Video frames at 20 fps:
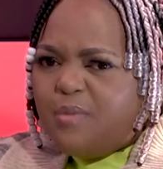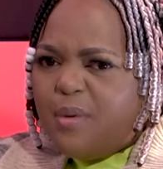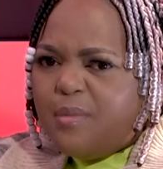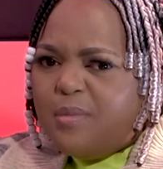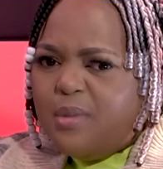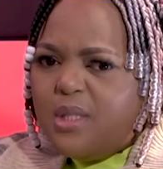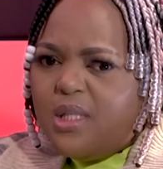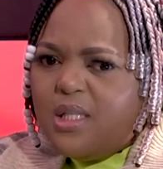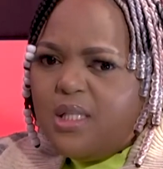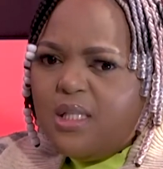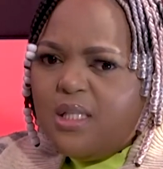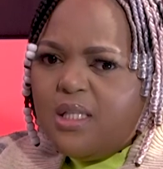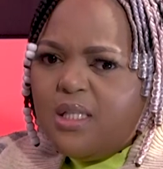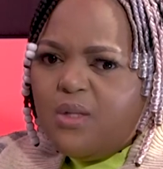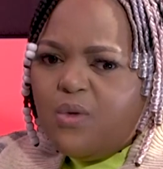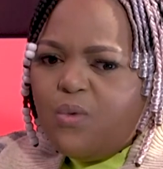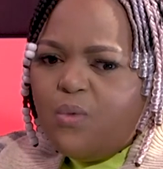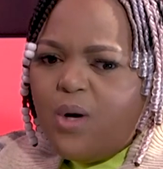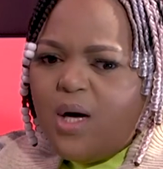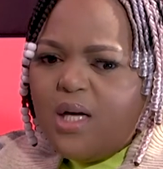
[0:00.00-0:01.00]
probably
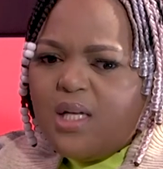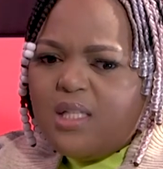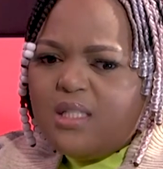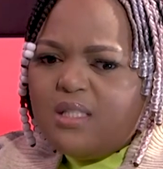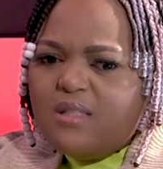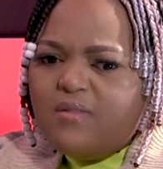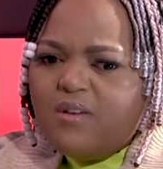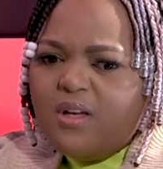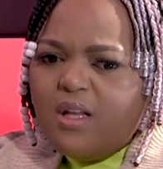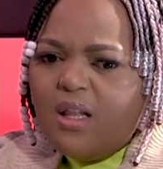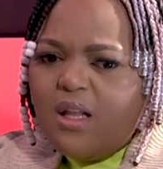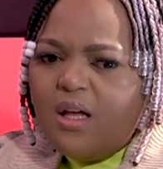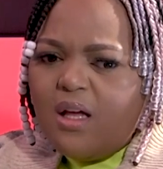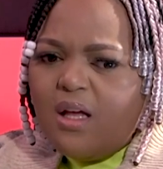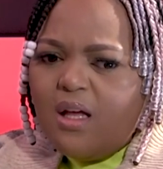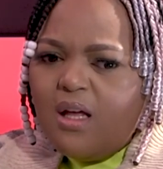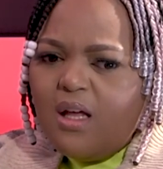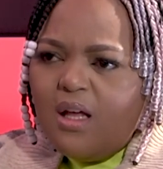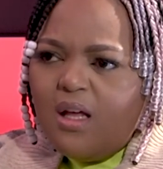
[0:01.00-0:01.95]
Wangizvela